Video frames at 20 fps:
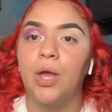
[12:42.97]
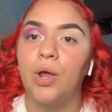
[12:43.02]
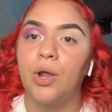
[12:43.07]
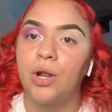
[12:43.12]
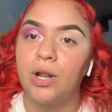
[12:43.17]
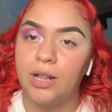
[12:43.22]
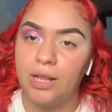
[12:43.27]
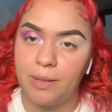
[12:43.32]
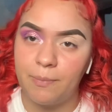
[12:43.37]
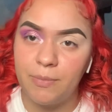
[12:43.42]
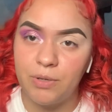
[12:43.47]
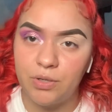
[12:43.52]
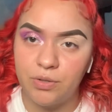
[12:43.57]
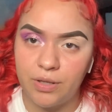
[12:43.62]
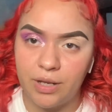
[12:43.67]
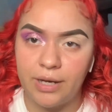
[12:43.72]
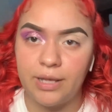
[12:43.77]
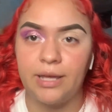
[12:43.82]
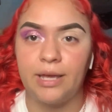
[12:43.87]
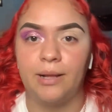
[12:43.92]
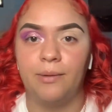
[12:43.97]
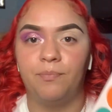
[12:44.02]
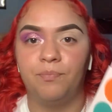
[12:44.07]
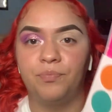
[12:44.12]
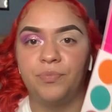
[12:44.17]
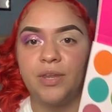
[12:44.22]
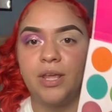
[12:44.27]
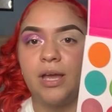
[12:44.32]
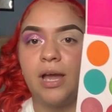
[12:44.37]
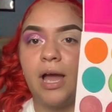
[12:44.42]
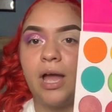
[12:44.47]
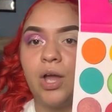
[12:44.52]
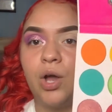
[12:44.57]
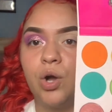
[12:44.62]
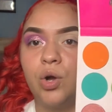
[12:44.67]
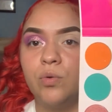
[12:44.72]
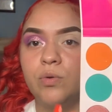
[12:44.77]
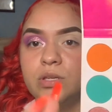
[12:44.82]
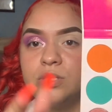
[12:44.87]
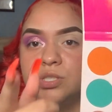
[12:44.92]
let me do that again. I
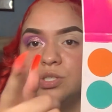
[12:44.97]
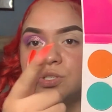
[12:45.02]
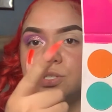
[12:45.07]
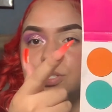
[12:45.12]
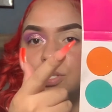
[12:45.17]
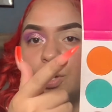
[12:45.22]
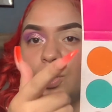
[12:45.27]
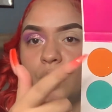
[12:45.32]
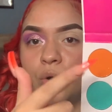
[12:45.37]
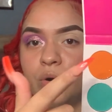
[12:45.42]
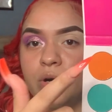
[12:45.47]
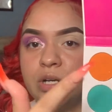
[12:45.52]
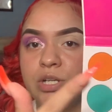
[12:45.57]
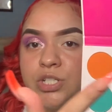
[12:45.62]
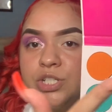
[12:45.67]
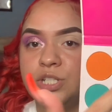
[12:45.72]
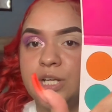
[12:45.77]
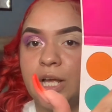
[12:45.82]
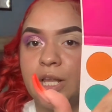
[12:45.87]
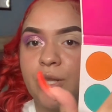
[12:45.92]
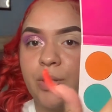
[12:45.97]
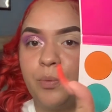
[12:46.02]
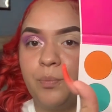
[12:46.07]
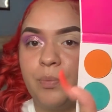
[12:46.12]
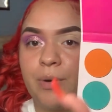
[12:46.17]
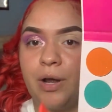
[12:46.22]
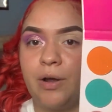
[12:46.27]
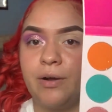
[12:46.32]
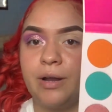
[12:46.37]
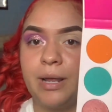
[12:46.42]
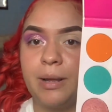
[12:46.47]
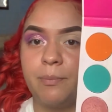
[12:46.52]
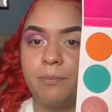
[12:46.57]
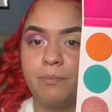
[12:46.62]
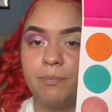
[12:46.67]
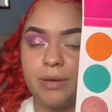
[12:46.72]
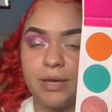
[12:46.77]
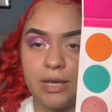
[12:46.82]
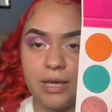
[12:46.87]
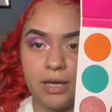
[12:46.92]
always use the orange, yellow, brown, and
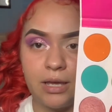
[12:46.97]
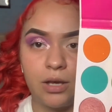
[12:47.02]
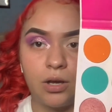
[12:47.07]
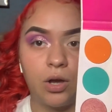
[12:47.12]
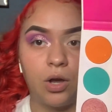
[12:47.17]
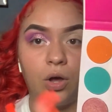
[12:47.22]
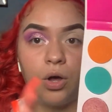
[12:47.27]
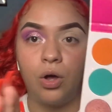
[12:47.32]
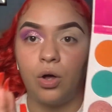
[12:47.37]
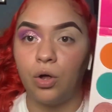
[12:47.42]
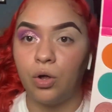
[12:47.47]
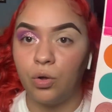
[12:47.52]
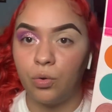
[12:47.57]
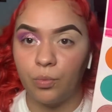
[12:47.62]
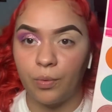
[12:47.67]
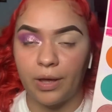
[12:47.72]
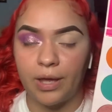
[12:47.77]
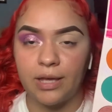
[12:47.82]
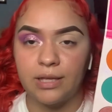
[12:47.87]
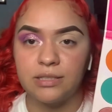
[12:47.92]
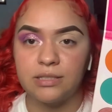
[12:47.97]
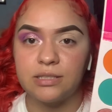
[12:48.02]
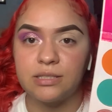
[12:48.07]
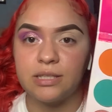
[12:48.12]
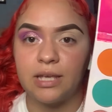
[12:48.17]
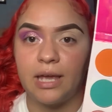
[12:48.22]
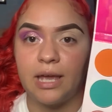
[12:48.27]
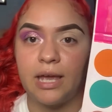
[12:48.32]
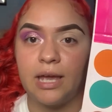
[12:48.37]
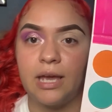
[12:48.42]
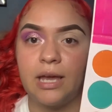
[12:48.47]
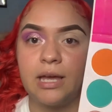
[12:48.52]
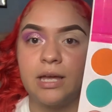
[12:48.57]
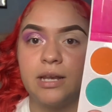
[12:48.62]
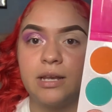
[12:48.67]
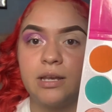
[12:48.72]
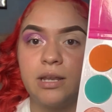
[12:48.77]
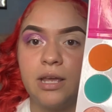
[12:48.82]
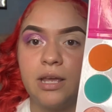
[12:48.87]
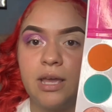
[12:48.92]
pink always,
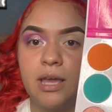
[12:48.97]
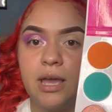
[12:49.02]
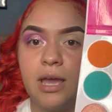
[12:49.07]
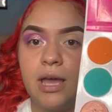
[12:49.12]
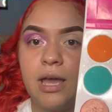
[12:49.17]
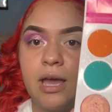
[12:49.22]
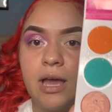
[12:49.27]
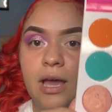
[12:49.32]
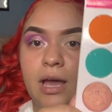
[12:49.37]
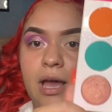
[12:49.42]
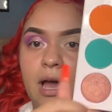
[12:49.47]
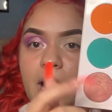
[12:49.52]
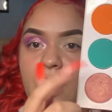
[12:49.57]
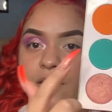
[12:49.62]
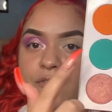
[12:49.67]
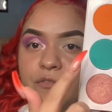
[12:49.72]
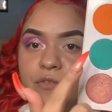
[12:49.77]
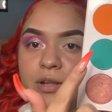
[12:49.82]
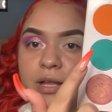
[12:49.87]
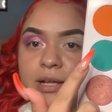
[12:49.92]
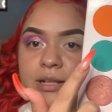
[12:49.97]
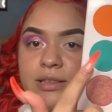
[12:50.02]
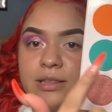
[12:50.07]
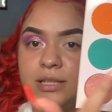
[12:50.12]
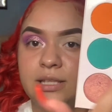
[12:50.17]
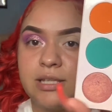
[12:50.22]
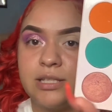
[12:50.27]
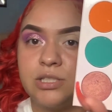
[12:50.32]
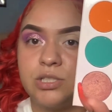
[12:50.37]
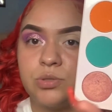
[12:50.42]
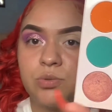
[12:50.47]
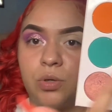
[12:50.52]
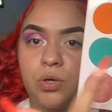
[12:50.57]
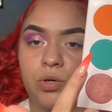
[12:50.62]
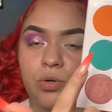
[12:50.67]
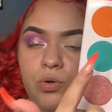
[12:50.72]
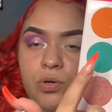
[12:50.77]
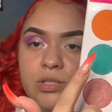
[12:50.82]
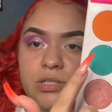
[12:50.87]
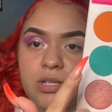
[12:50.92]
and I feel like these
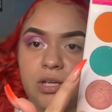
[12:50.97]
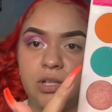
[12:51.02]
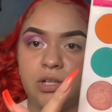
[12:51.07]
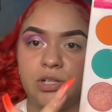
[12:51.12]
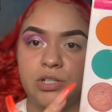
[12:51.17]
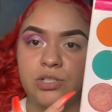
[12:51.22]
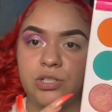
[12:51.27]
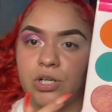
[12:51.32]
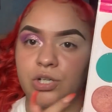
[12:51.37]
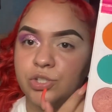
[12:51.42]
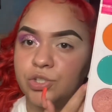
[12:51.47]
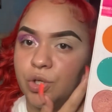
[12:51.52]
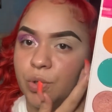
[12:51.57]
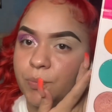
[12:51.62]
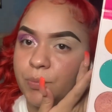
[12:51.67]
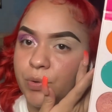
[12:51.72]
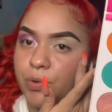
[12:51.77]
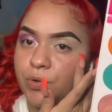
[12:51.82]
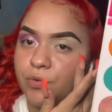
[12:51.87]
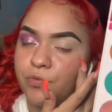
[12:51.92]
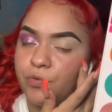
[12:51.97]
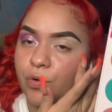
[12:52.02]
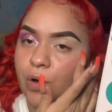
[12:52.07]
turquoise colors are so beautiful.